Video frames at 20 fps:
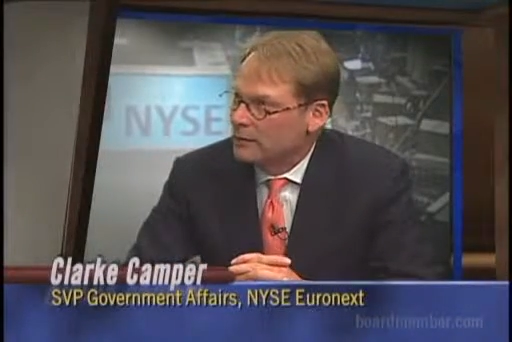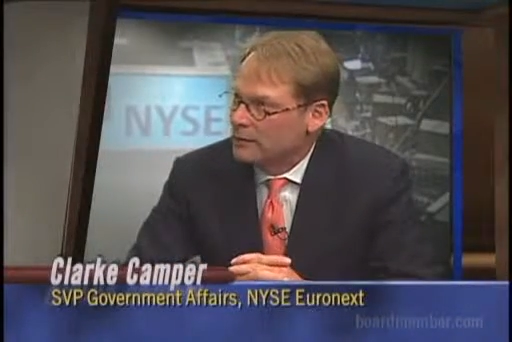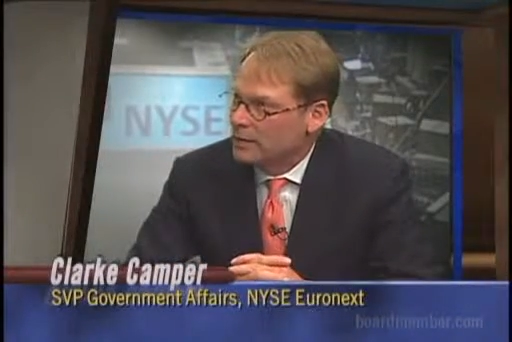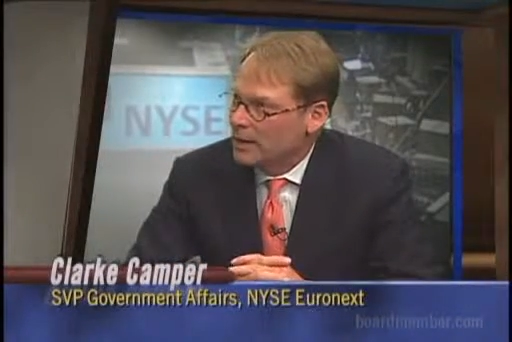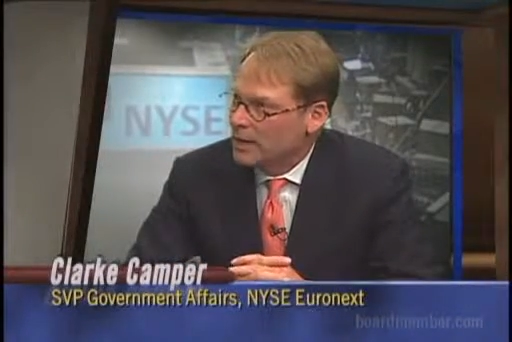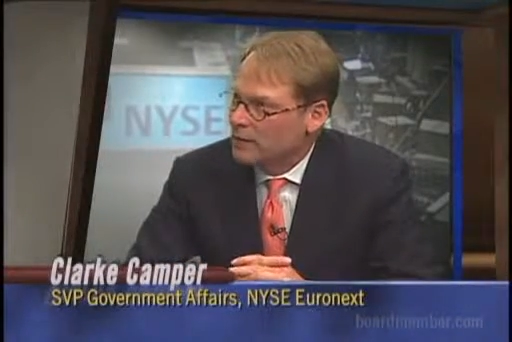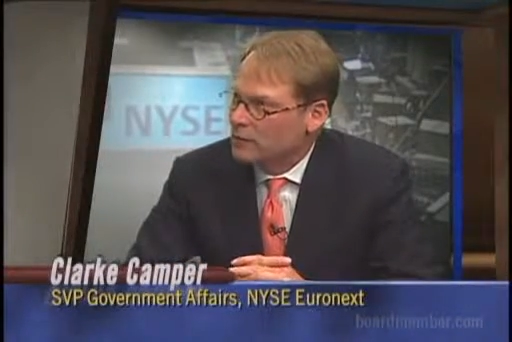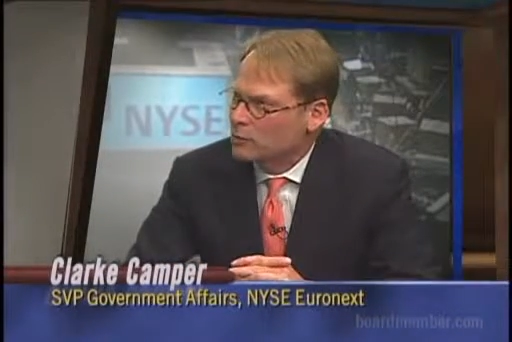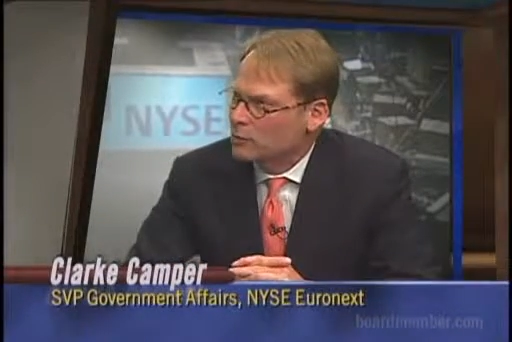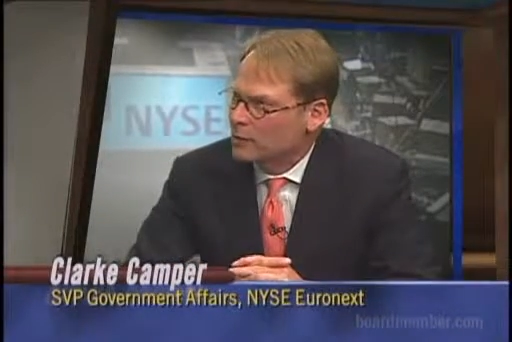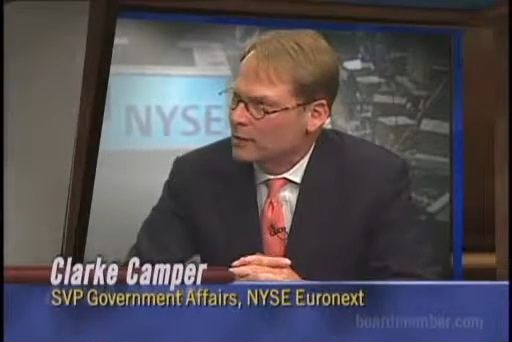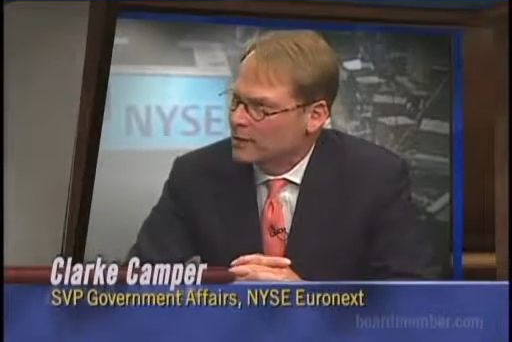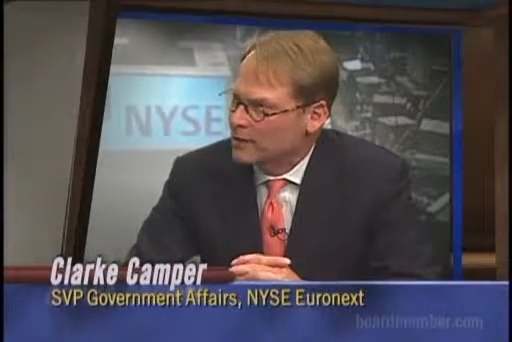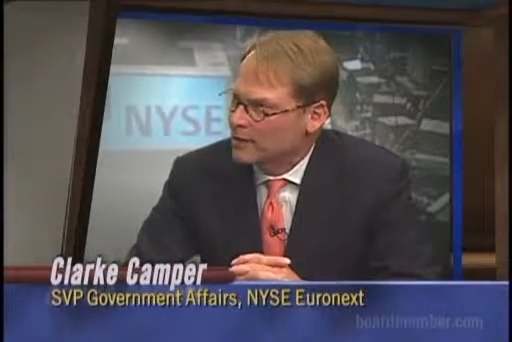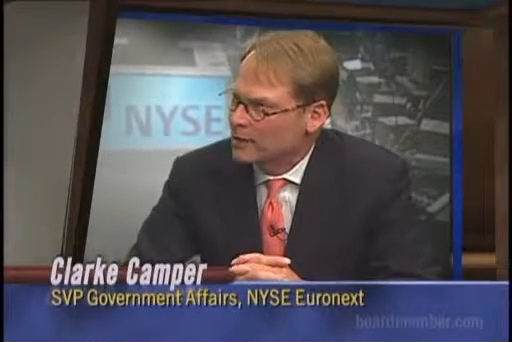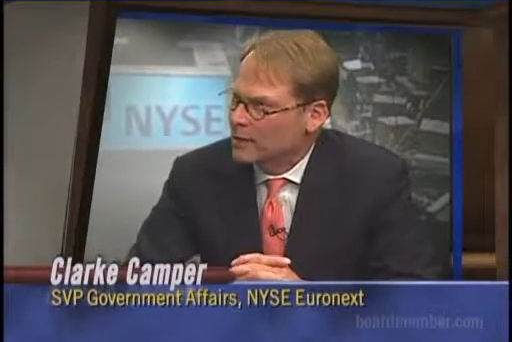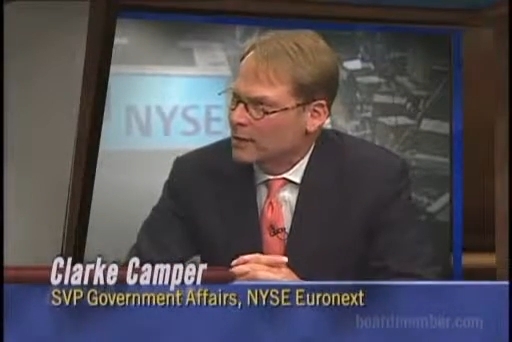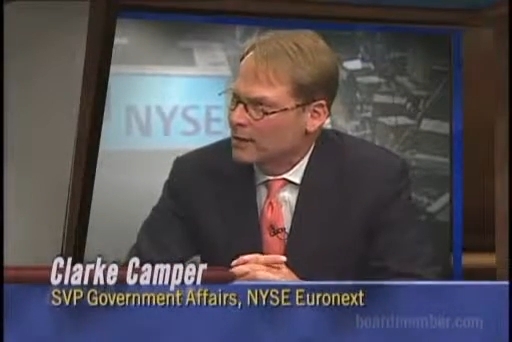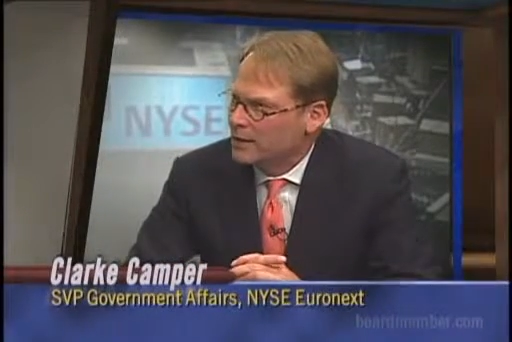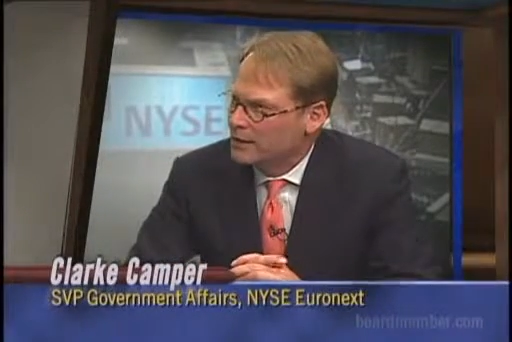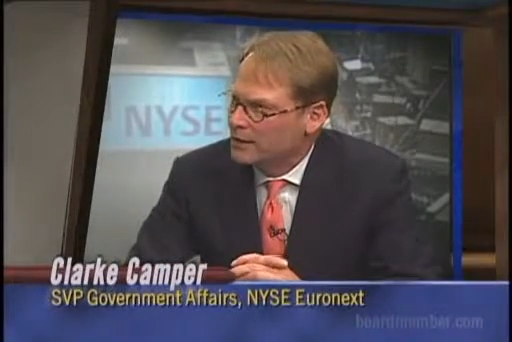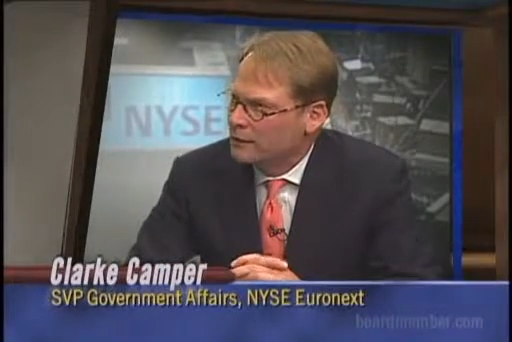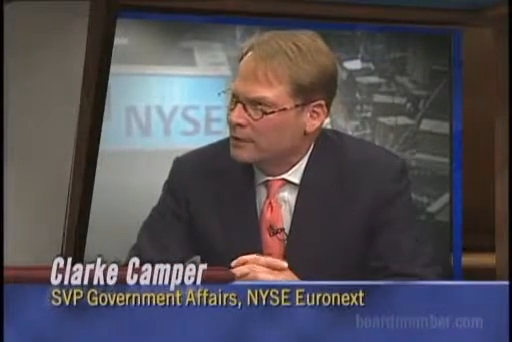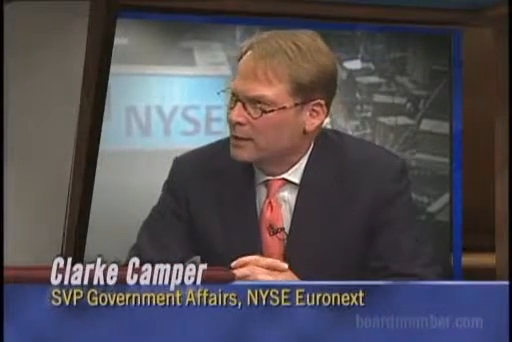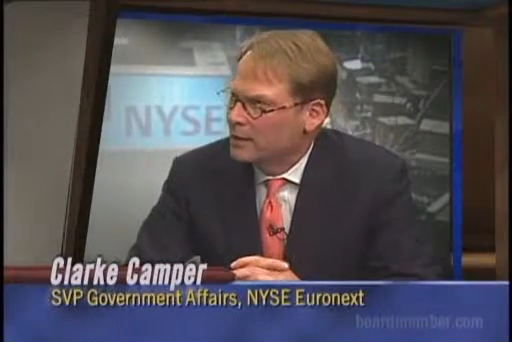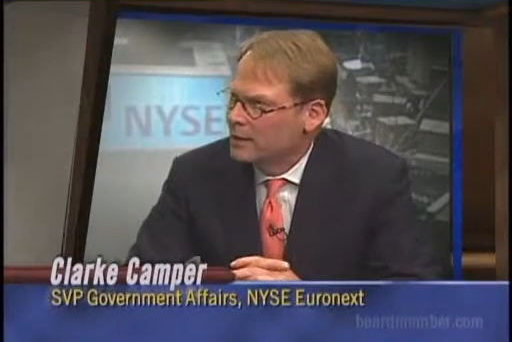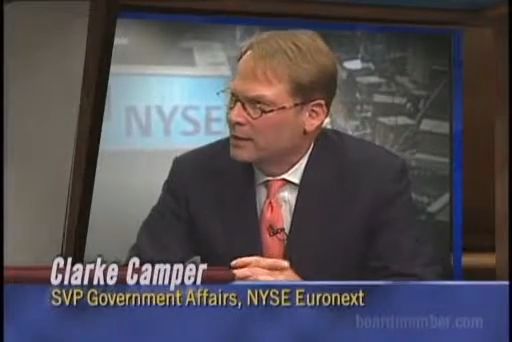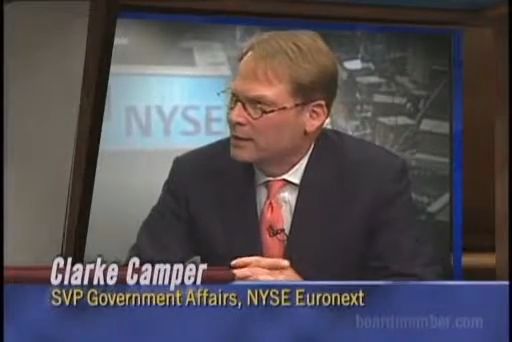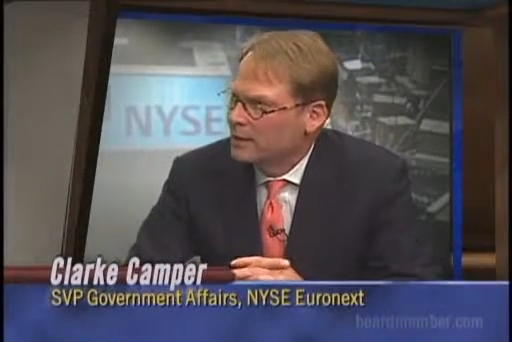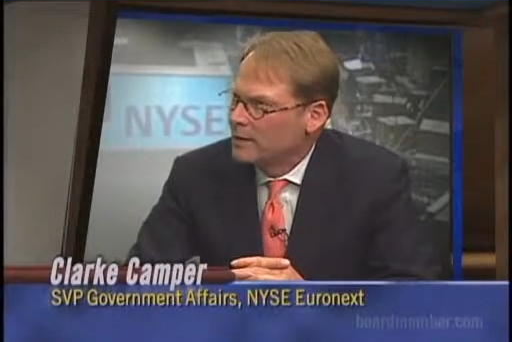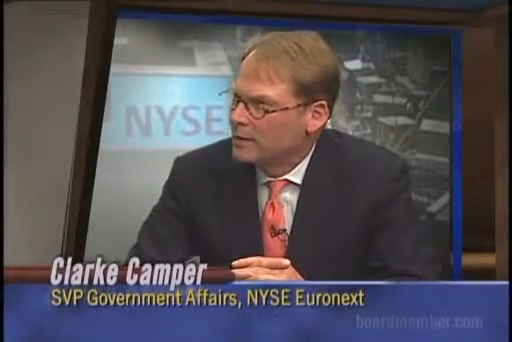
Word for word: So that's really the kind of